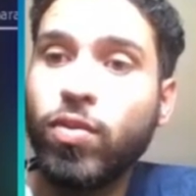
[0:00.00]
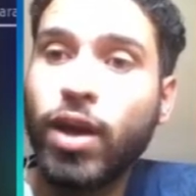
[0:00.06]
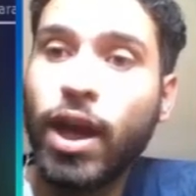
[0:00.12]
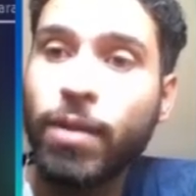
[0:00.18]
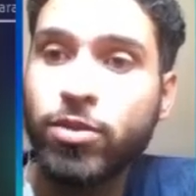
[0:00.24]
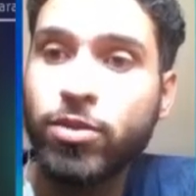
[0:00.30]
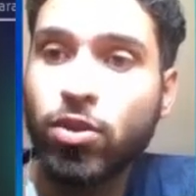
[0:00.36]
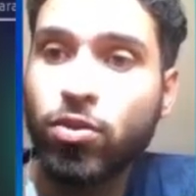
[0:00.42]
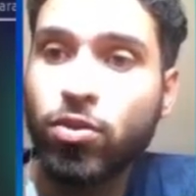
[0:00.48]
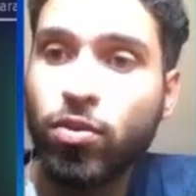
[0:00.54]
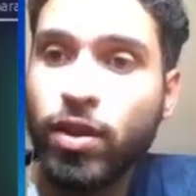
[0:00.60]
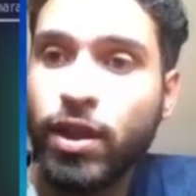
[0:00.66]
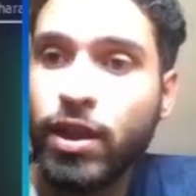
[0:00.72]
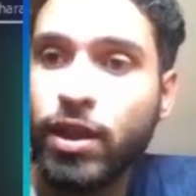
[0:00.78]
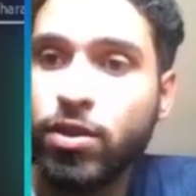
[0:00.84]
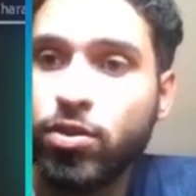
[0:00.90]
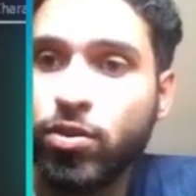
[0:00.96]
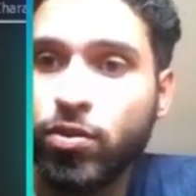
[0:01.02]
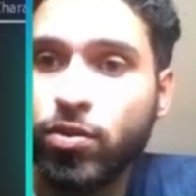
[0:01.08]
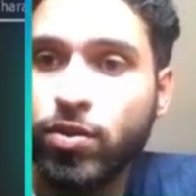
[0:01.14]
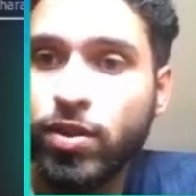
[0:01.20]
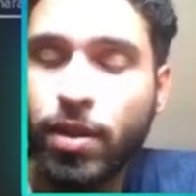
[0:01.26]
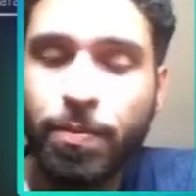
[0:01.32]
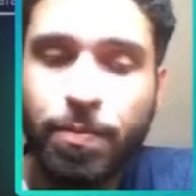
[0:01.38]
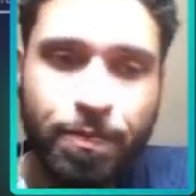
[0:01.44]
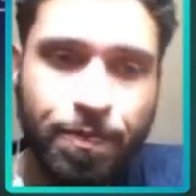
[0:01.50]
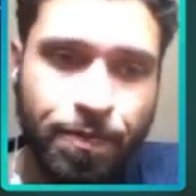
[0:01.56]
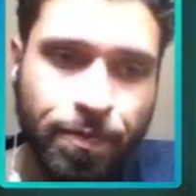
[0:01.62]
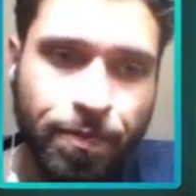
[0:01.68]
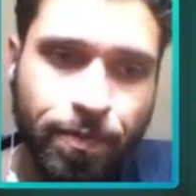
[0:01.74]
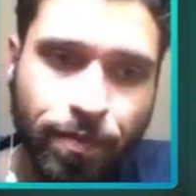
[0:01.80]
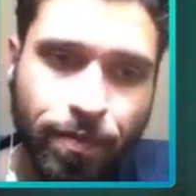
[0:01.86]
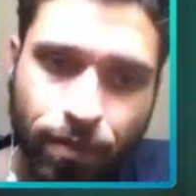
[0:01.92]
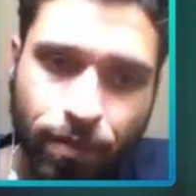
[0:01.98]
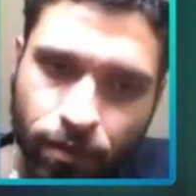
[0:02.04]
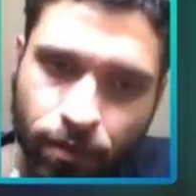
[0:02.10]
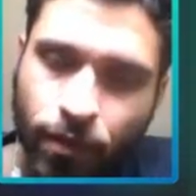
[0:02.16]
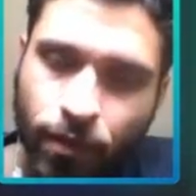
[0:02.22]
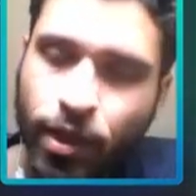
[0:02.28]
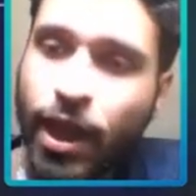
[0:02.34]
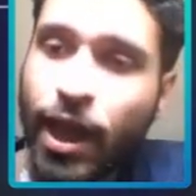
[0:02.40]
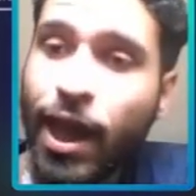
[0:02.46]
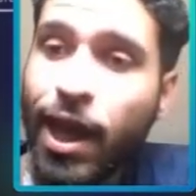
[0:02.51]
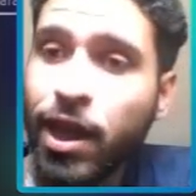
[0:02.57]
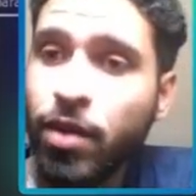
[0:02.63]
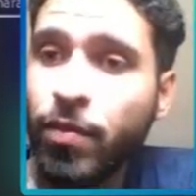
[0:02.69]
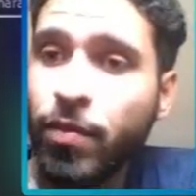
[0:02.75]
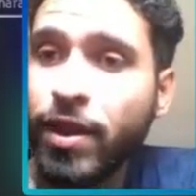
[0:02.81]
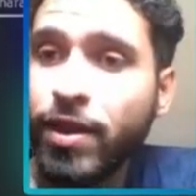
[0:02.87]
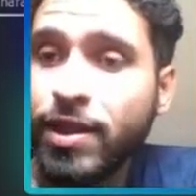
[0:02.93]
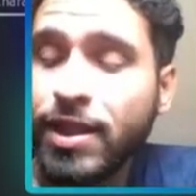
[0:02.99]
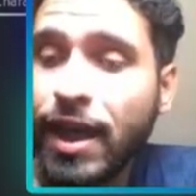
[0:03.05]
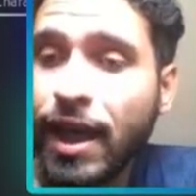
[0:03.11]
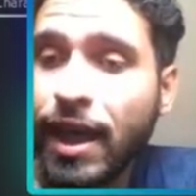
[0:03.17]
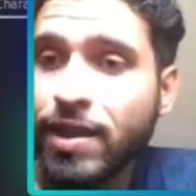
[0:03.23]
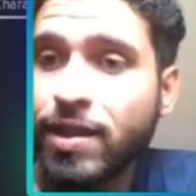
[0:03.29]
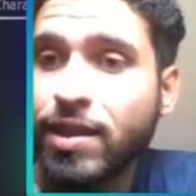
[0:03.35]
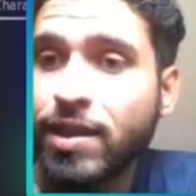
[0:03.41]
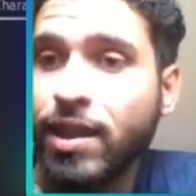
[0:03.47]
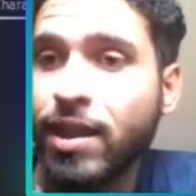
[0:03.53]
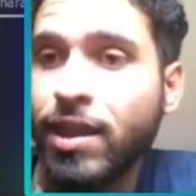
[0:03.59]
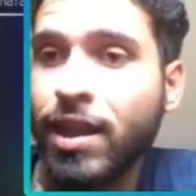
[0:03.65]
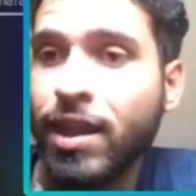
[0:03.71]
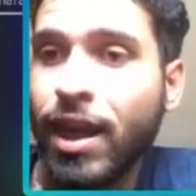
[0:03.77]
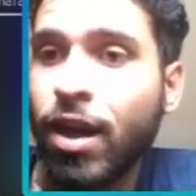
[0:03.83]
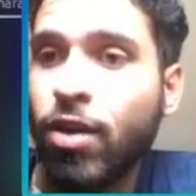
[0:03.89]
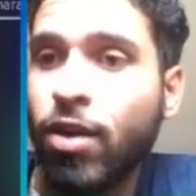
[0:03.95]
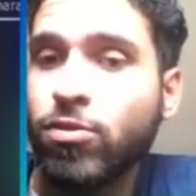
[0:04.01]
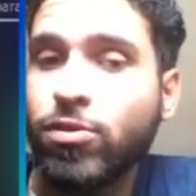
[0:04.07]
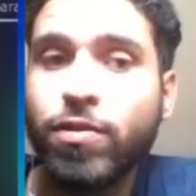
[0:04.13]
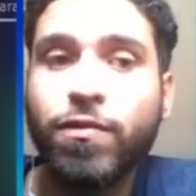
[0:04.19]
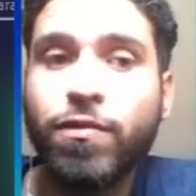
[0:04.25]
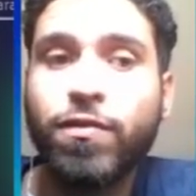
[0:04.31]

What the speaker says: absolutely need to use them, animate the text in and out.